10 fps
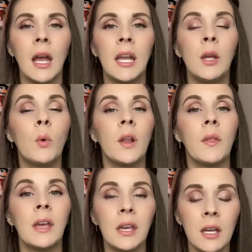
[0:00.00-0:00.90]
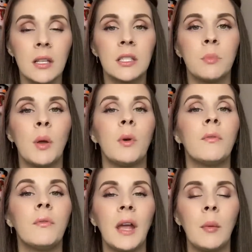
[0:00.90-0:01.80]
and he wanted the kids to be
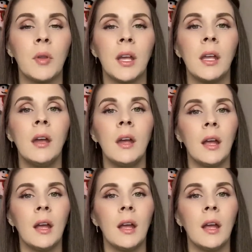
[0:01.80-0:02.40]
with family